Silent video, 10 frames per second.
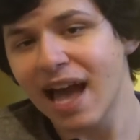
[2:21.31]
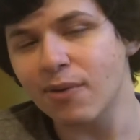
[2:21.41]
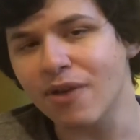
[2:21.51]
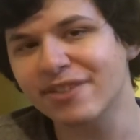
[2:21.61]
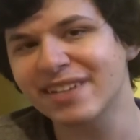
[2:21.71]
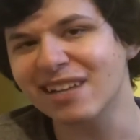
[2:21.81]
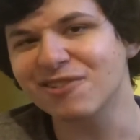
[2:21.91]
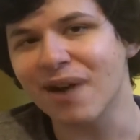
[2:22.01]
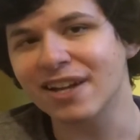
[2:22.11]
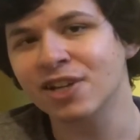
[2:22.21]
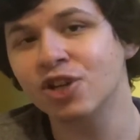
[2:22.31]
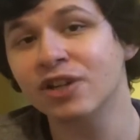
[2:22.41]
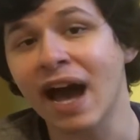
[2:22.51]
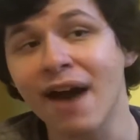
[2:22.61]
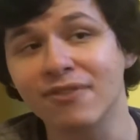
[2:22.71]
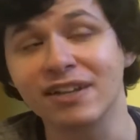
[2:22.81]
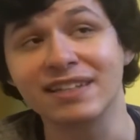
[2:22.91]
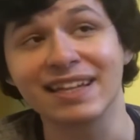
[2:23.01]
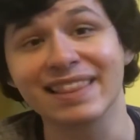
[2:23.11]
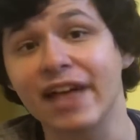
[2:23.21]
and while the Seattle Kraken could have
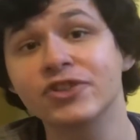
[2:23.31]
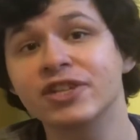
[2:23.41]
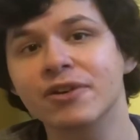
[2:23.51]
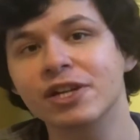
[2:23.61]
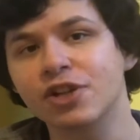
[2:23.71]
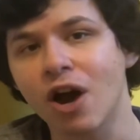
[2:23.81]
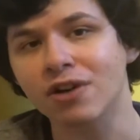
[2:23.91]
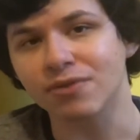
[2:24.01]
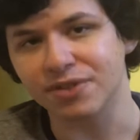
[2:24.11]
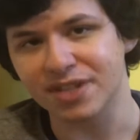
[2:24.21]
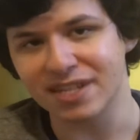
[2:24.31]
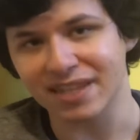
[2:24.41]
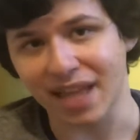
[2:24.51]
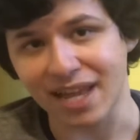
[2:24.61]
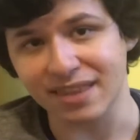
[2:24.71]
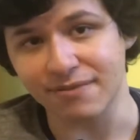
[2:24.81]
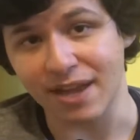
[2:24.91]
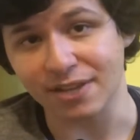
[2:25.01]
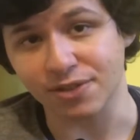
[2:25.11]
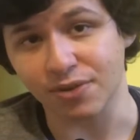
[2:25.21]
a legendary inaugural season like the
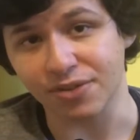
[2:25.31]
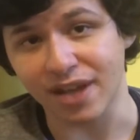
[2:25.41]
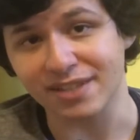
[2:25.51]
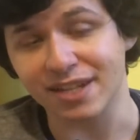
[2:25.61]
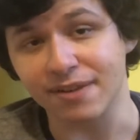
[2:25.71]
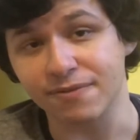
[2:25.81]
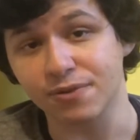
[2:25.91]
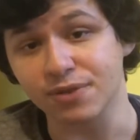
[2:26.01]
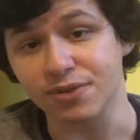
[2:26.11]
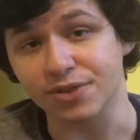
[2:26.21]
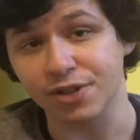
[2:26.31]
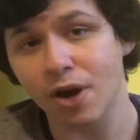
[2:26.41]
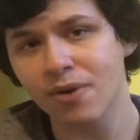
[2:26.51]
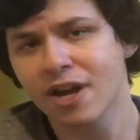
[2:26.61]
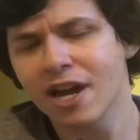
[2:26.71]
Vegas Golden Knights did a few years ago,